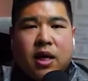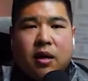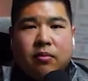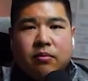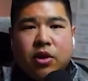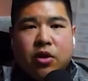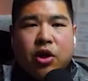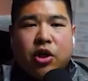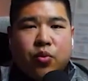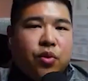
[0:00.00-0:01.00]
Um, you know,
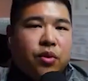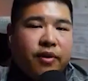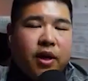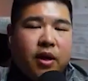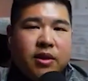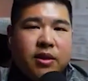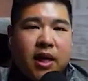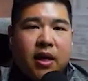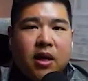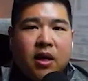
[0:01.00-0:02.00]
a good rule of thumb is
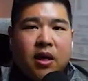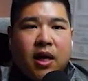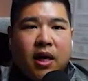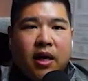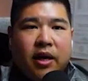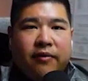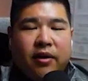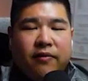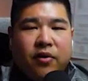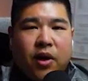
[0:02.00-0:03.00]
that uh, if
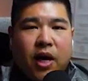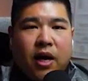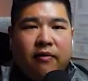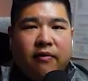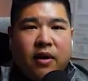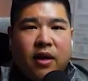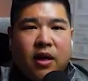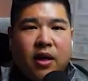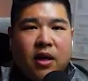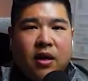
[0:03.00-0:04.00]
if you have
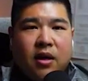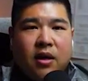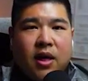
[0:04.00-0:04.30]
uh,